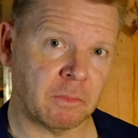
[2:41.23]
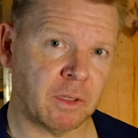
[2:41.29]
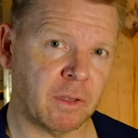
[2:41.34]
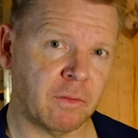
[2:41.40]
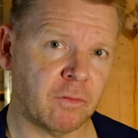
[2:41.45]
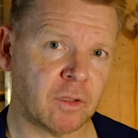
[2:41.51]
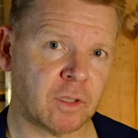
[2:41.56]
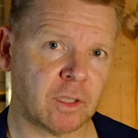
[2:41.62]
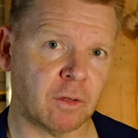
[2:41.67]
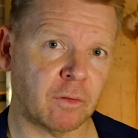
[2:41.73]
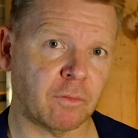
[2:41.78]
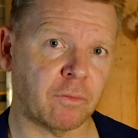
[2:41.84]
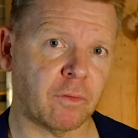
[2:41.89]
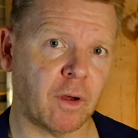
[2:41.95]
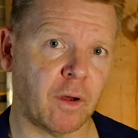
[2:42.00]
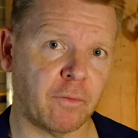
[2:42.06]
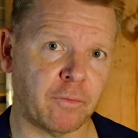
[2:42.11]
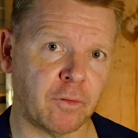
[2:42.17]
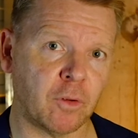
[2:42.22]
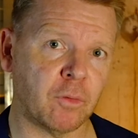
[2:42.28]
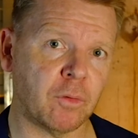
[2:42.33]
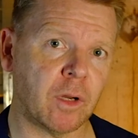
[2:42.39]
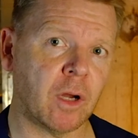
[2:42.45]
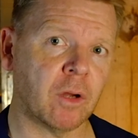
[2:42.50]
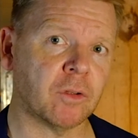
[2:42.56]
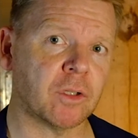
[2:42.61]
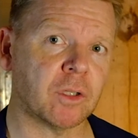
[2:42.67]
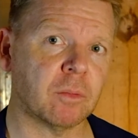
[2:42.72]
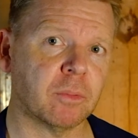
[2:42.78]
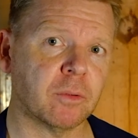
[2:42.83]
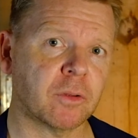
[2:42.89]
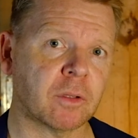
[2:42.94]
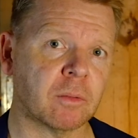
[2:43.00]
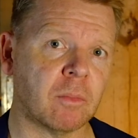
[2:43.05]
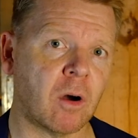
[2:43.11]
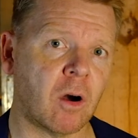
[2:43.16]
Give yourself a few notes. You can
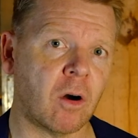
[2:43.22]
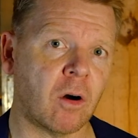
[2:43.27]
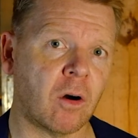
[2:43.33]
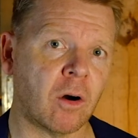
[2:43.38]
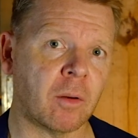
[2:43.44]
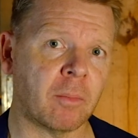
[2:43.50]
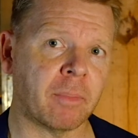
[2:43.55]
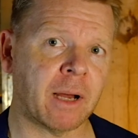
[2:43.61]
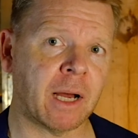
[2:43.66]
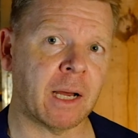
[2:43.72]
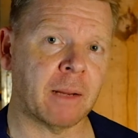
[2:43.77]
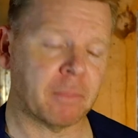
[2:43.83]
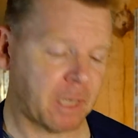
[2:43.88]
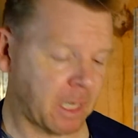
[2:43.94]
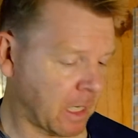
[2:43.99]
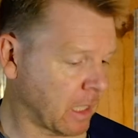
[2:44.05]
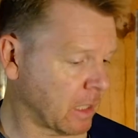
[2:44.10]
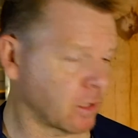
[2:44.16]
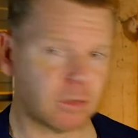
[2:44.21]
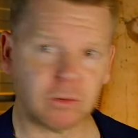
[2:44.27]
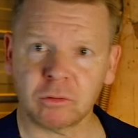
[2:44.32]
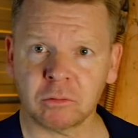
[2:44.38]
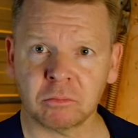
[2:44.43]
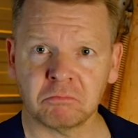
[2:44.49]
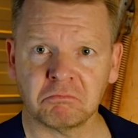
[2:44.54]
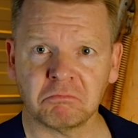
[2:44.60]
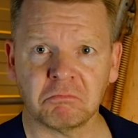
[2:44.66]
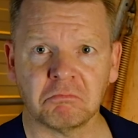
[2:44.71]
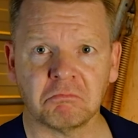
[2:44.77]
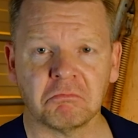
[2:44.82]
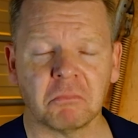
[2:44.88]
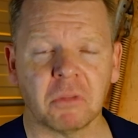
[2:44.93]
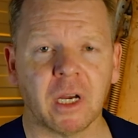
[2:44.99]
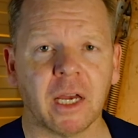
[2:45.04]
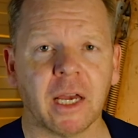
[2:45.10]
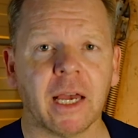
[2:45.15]
put them on palm cards or
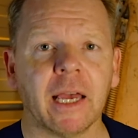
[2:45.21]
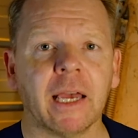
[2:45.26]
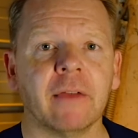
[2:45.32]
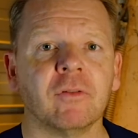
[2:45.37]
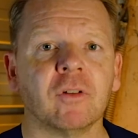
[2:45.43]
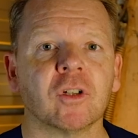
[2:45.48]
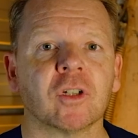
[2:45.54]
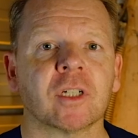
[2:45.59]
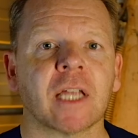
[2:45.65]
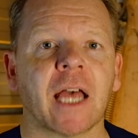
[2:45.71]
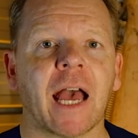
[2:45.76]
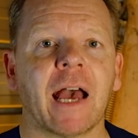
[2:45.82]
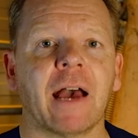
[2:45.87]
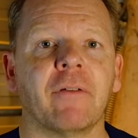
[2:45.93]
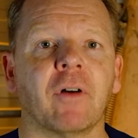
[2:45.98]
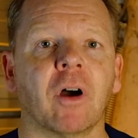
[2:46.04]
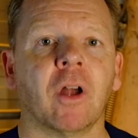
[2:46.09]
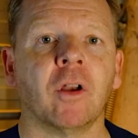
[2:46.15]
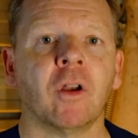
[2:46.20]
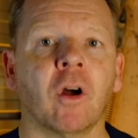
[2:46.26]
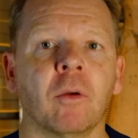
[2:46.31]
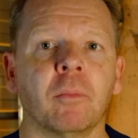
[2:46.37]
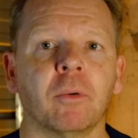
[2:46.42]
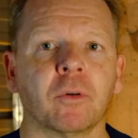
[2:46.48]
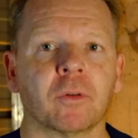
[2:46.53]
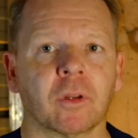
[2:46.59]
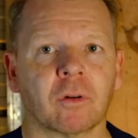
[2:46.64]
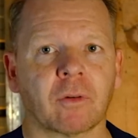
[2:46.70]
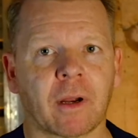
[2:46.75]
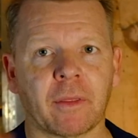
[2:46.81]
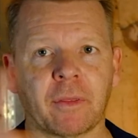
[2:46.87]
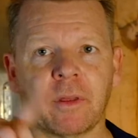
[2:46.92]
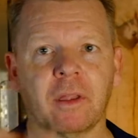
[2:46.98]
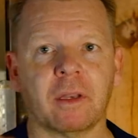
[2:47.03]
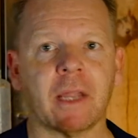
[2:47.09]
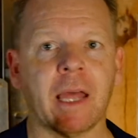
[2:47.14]
even just have a notebook. The great
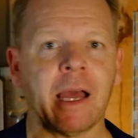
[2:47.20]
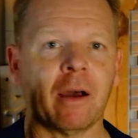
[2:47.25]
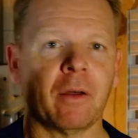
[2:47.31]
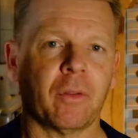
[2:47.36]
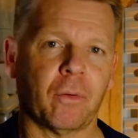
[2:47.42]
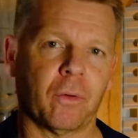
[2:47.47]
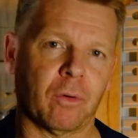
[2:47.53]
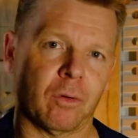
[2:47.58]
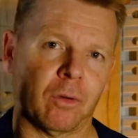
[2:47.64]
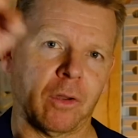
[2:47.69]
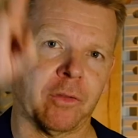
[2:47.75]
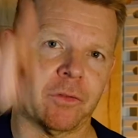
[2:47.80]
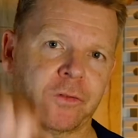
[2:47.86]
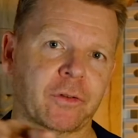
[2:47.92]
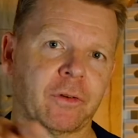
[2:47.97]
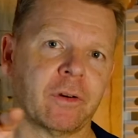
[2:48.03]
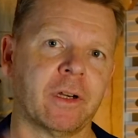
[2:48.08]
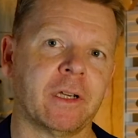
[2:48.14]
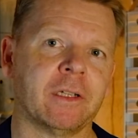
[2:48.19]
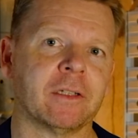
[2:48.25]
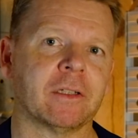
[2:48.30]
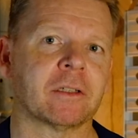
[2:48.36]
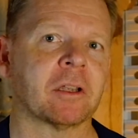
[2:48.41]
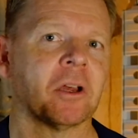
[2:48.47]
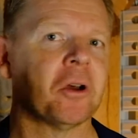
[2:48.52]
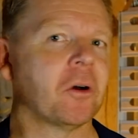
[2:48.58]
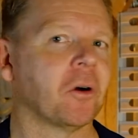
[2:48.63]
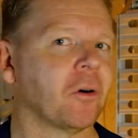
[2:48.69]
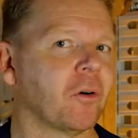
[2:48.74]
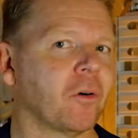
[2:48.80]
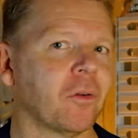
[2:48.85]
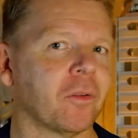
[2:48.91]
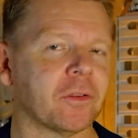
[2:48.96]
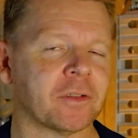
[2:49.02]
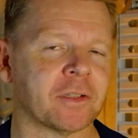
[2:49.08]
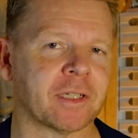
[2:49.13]
thing now that we're all on screens is
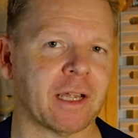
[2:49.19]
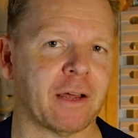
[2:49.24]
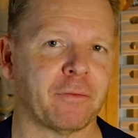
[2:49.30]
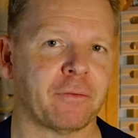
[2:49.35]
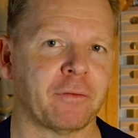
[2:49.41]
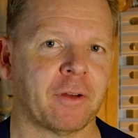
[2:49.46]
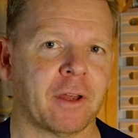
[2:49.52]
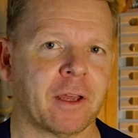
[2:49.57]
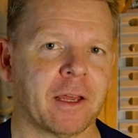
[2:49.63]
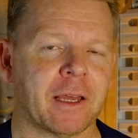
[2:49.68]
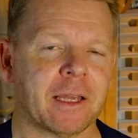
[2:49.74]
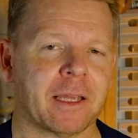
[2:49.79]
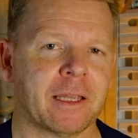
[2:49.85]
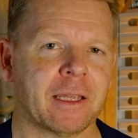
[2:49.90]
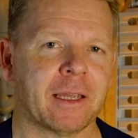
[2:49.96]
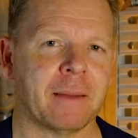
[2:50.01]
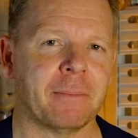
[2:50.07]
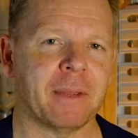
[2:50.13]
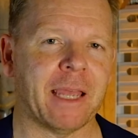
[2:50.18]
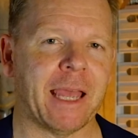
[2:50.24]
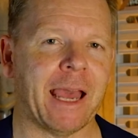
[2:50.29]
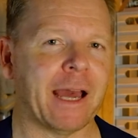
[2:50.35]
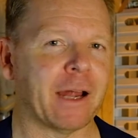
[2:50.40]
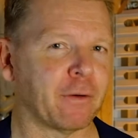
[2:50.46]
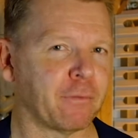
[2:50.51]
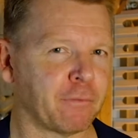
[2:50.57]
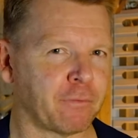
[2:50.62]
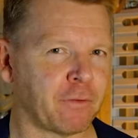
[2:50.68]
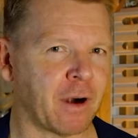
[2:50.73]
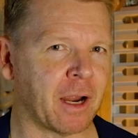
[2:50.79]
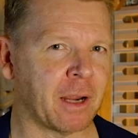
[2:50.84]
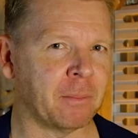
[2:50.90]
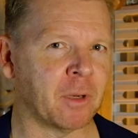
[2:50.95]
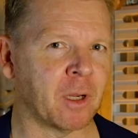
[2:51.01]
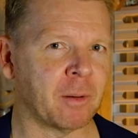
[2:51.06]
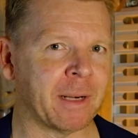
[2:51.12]
all this stuff can be out of
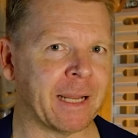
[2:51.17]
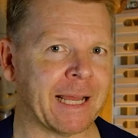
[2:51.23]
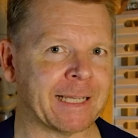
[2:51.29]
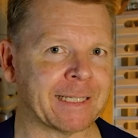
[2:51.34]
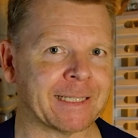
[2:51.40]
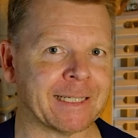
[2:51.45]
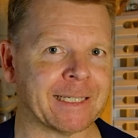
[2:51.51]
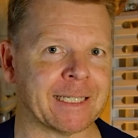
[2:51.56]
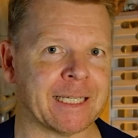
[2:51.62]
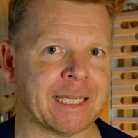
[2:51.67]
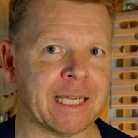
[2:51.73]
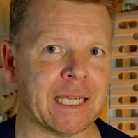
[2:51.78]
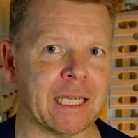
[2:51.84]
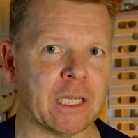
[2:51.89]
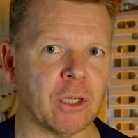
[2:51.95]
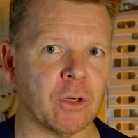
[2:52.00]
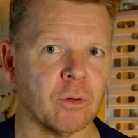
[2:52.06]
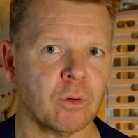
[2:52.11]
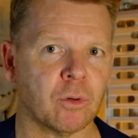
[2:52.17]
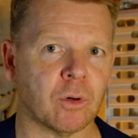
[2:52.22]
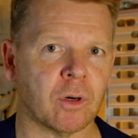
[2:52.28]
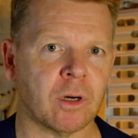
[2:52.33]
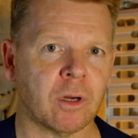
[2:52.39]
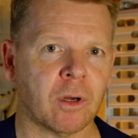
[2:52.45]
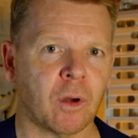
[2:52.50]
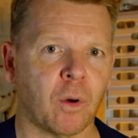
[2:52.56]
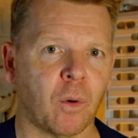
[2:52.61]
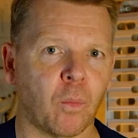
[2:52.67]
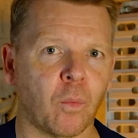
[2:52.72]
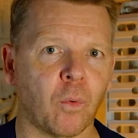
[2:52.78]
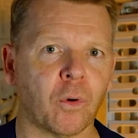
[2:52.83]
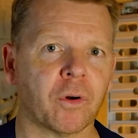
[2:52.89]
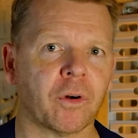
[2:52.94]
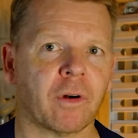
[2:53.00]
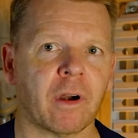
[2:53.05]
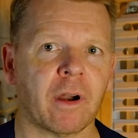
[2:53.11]
frame. Nobody has to see your
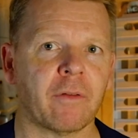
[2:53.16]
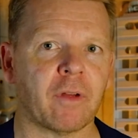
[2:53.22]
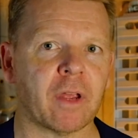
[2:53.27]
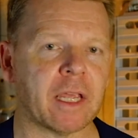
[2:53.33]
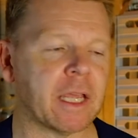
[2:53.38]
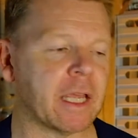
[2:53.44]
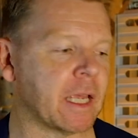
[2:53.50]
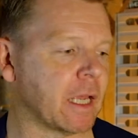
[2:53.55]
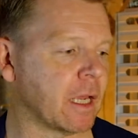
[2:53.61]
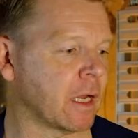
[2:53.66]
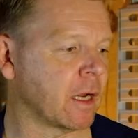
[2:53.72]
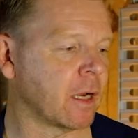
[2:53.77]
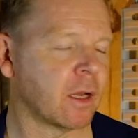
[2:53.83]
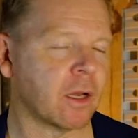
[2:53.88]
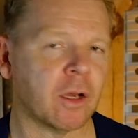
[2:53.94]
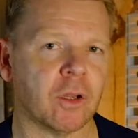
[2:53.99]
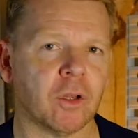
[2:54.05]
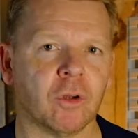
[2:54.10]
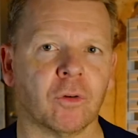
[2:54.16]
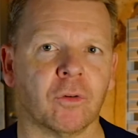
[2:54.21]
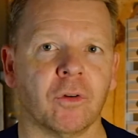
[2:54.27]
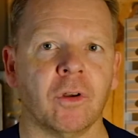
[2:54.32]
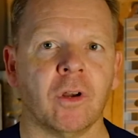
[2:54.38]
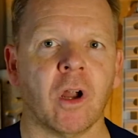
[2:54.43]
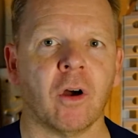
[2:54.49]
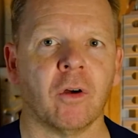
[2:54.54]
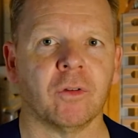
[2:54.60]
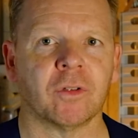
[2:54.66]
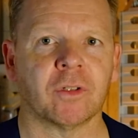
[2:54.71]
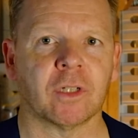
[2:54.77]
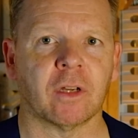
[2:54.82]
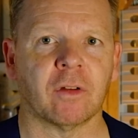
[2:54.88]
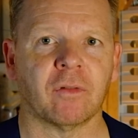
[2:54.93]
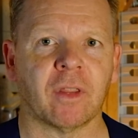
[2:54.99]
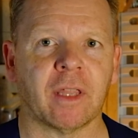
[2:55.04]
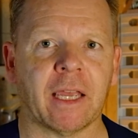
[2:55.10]
water over here, your notes
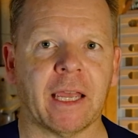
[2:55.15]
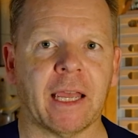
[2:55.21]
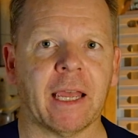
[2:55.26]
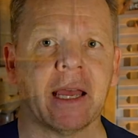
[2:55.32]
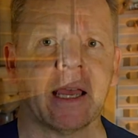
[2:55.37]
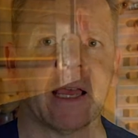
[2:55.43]
over there.